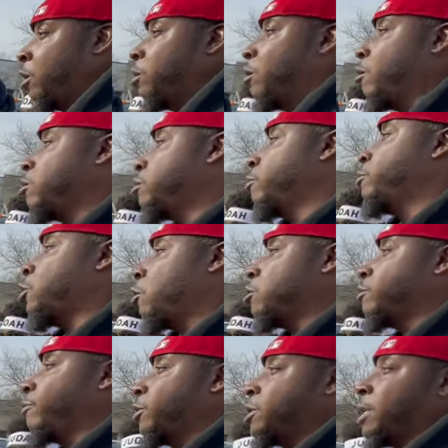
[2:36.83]
Those
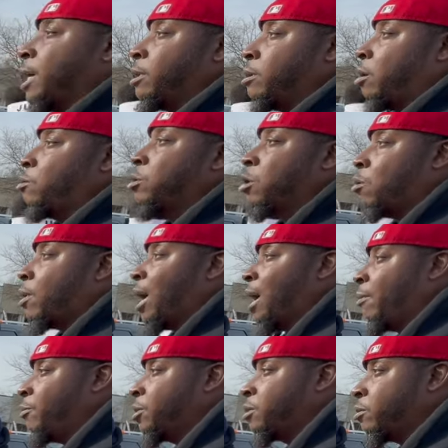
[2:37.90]
of us that don't know what
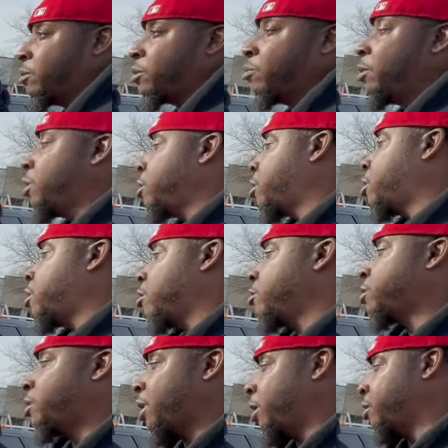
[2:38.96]
happened to us, we're in a
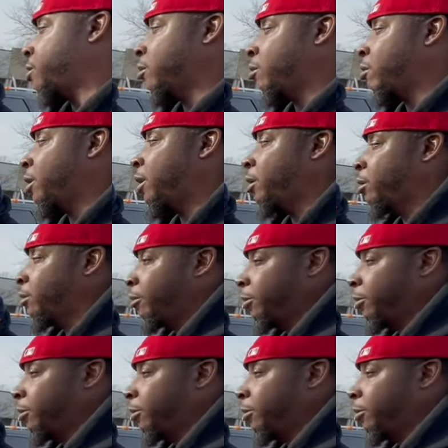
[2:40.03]
cursed state. So go ahead.